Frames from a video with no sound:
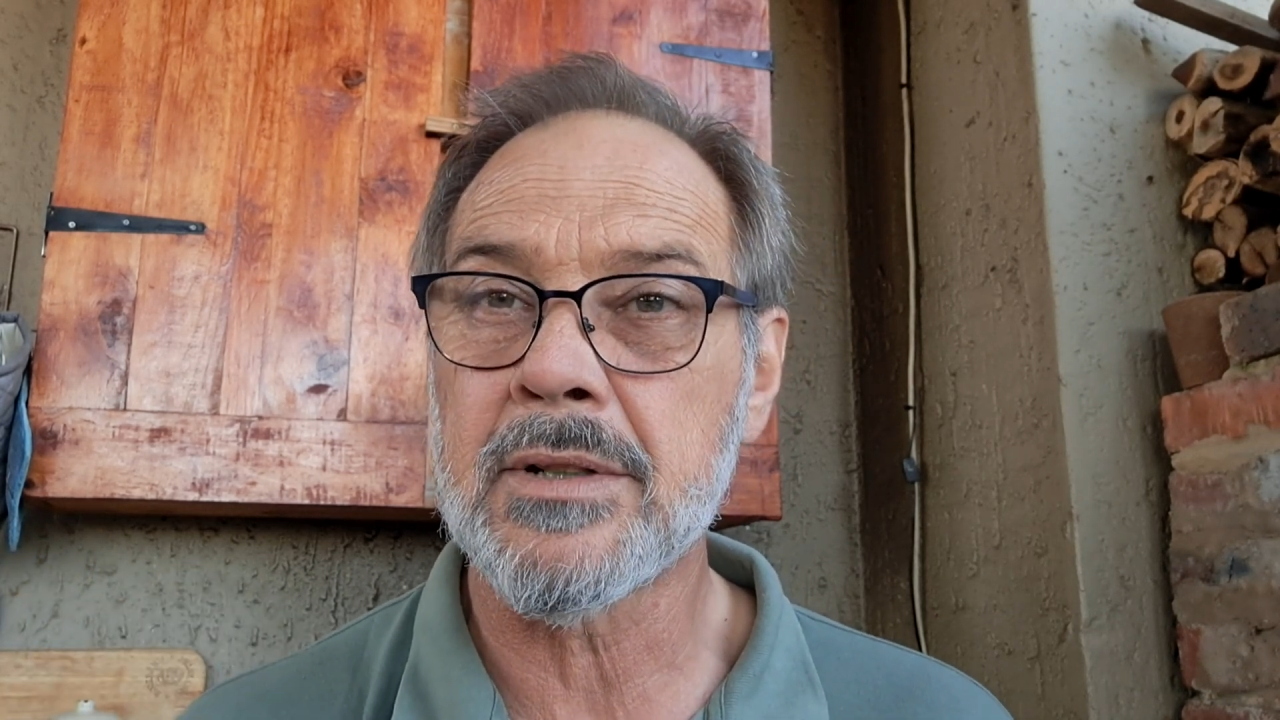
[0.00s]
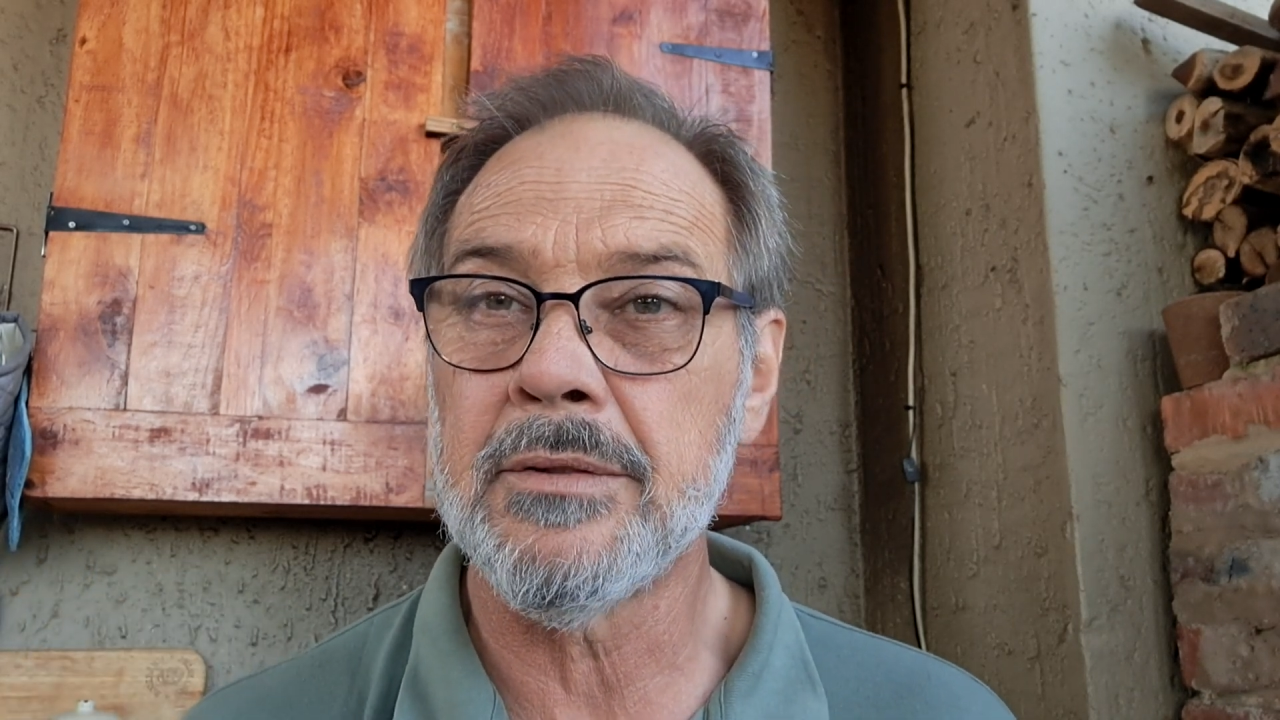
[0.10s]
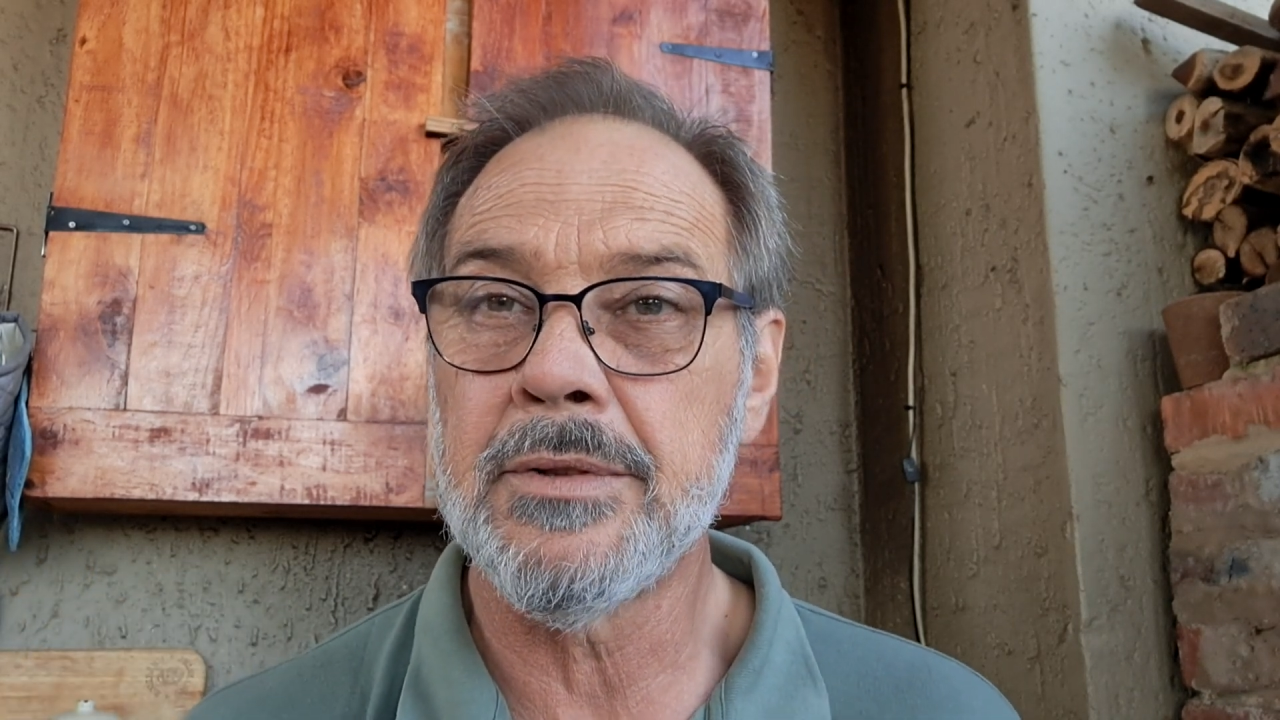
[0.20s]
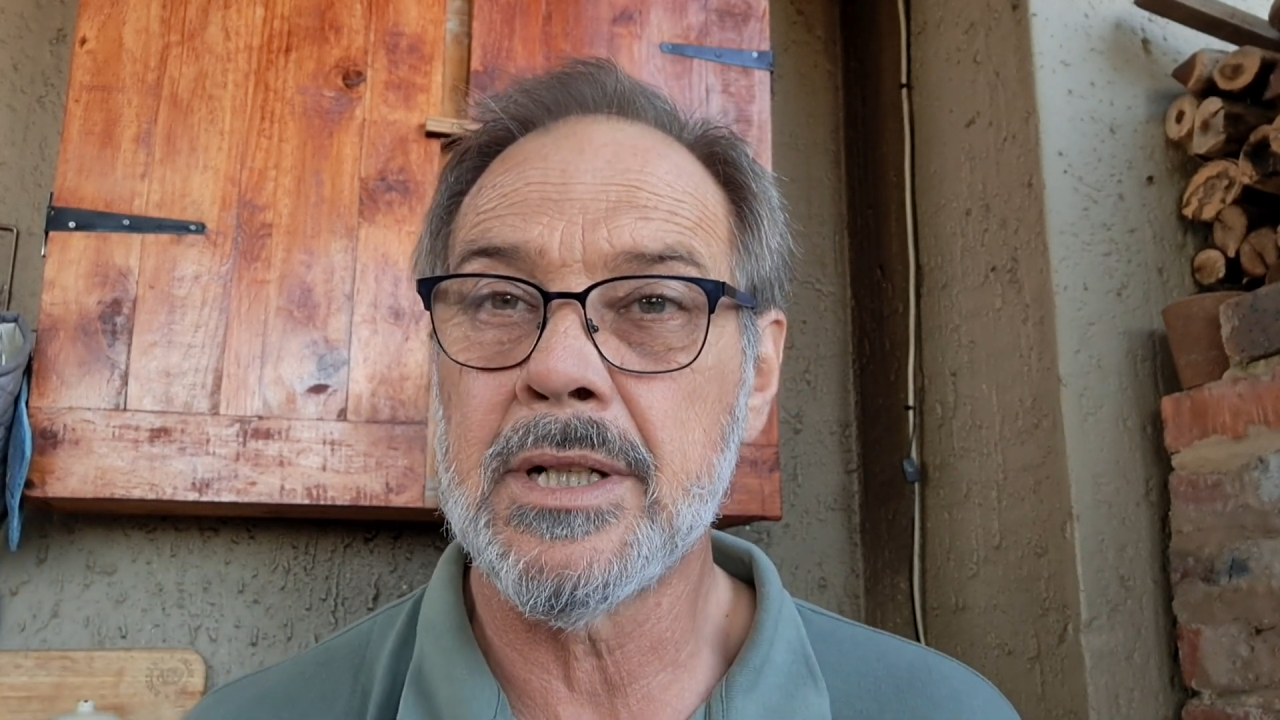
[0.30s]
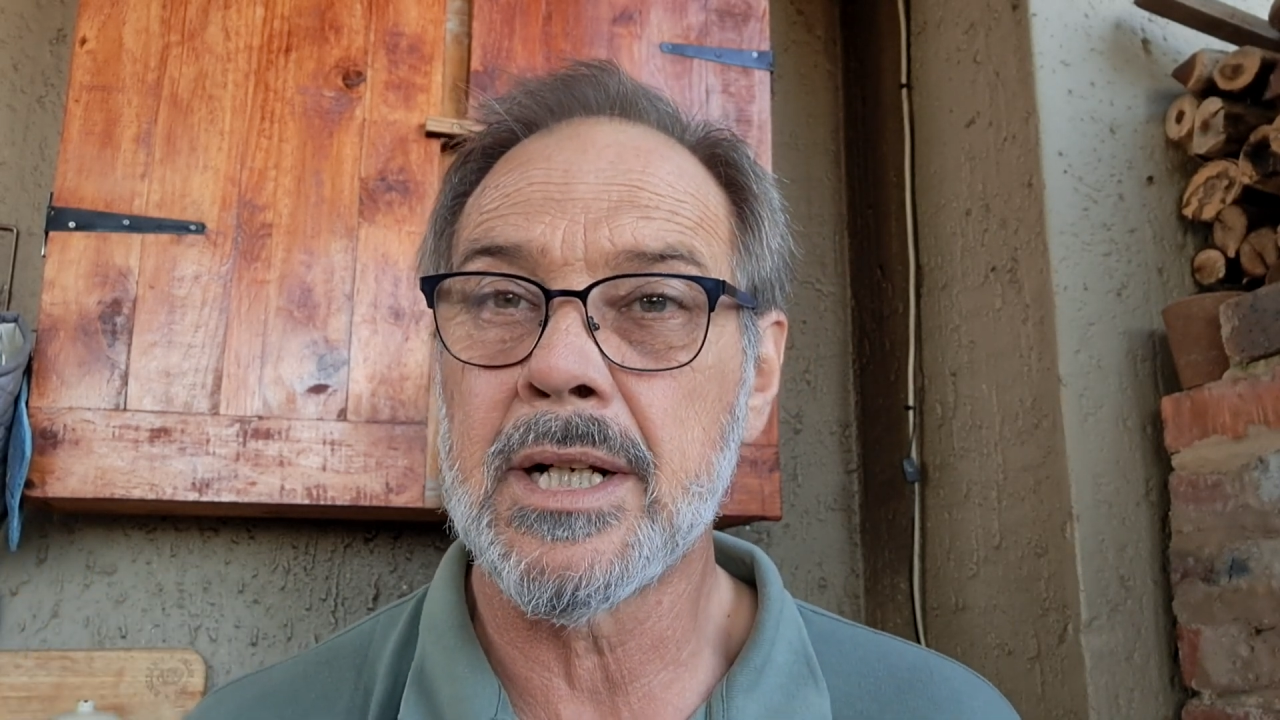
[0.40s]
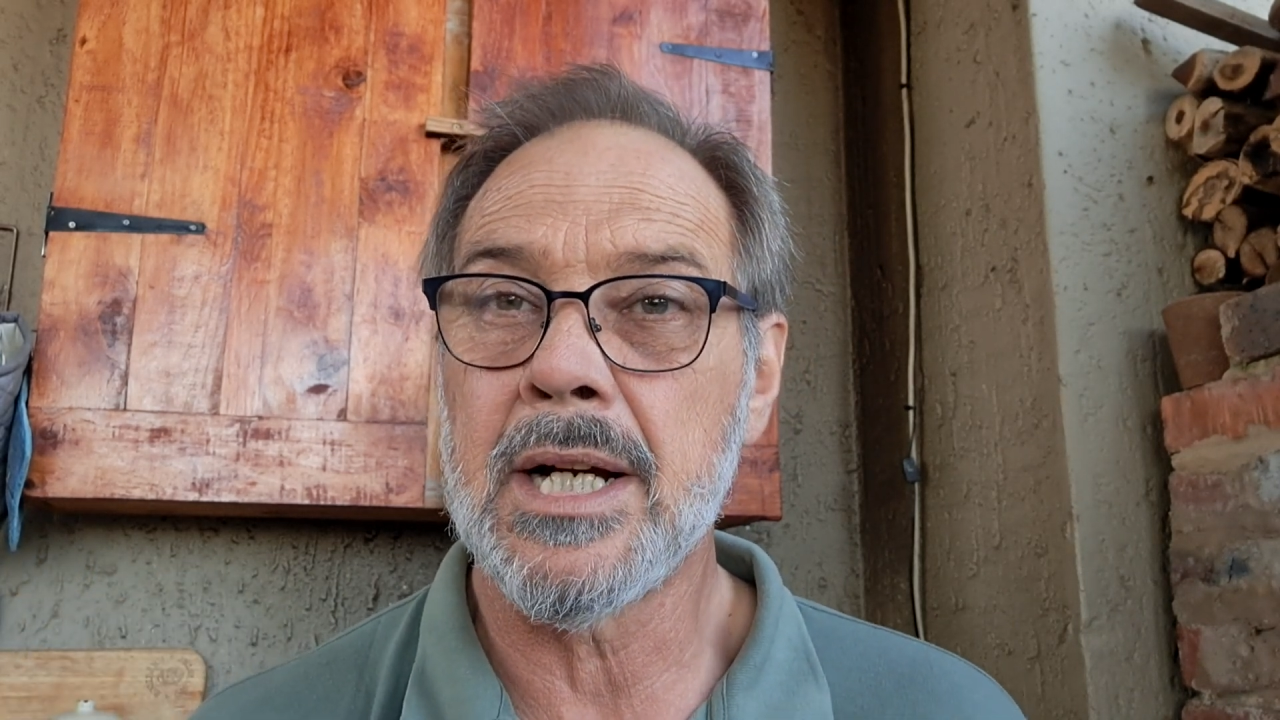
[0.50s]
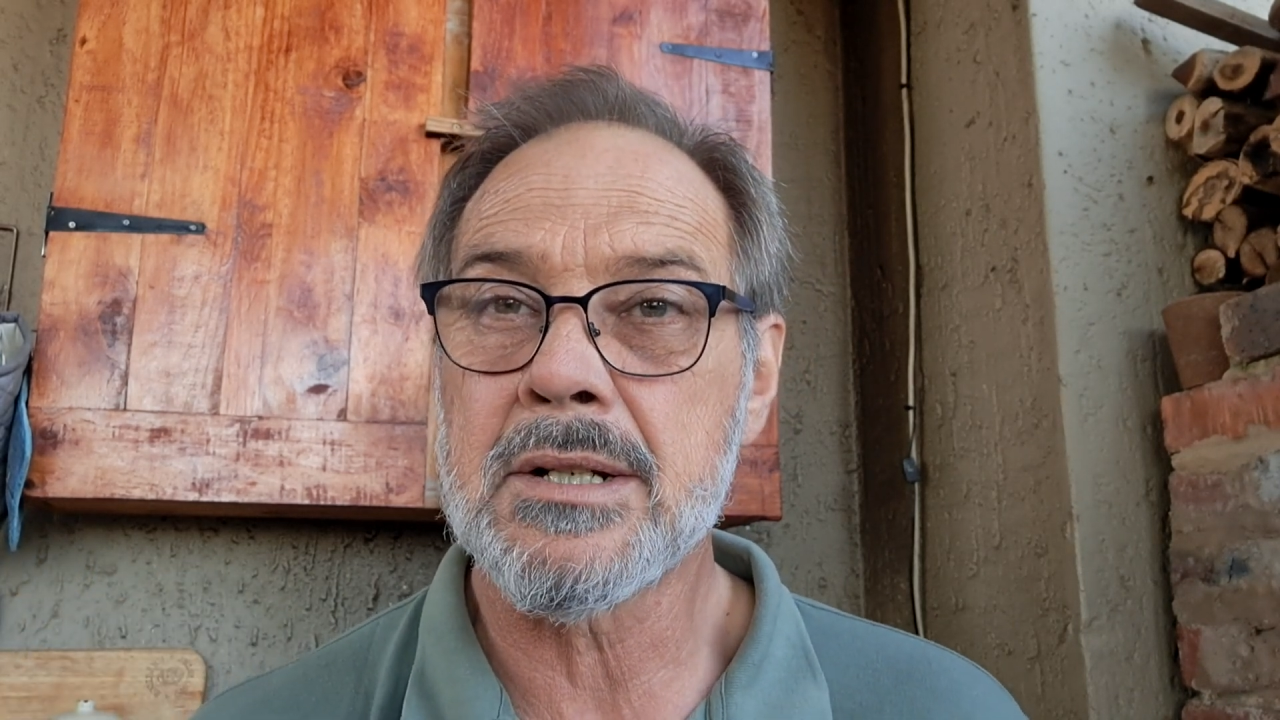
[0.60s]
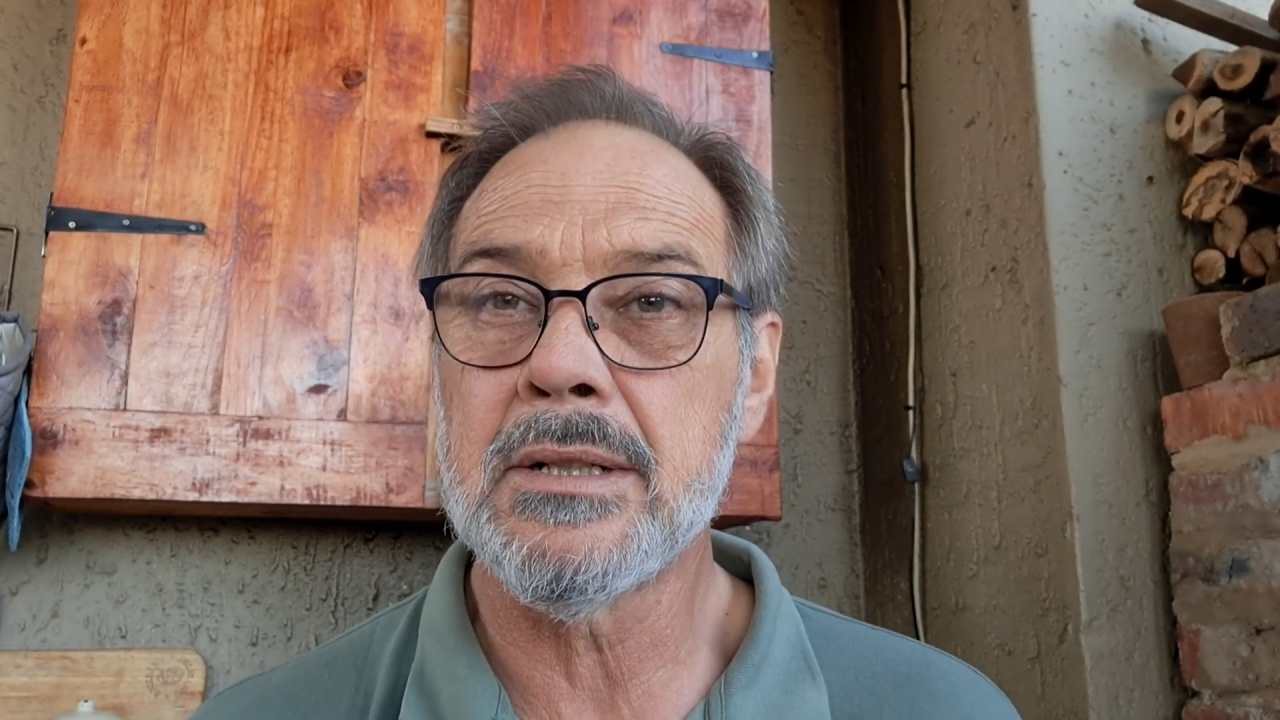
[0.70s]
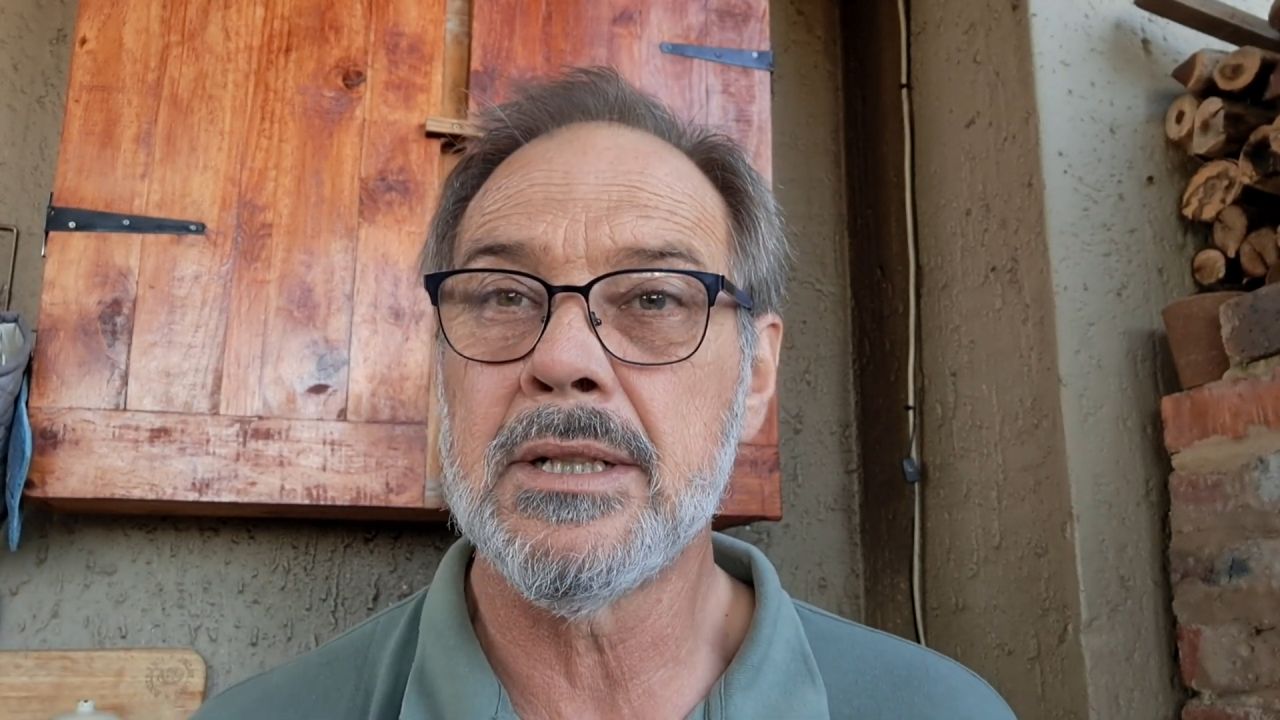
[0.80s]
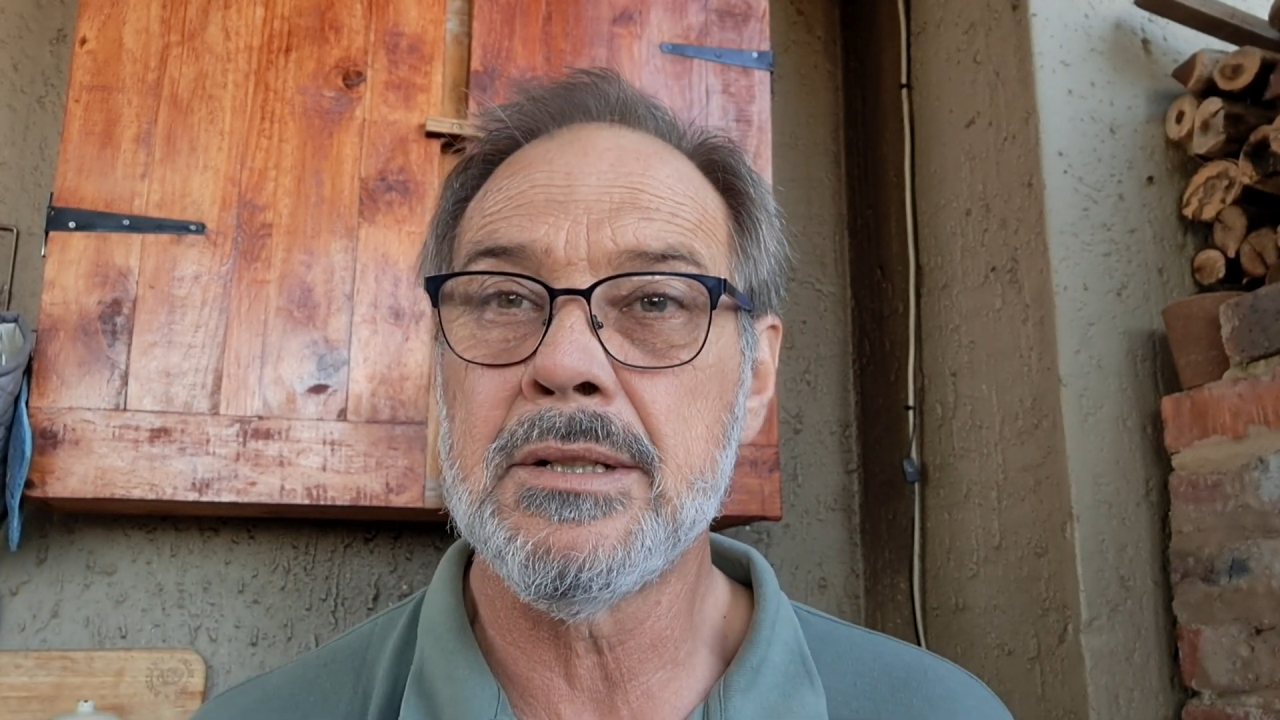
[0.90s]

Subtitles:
configuration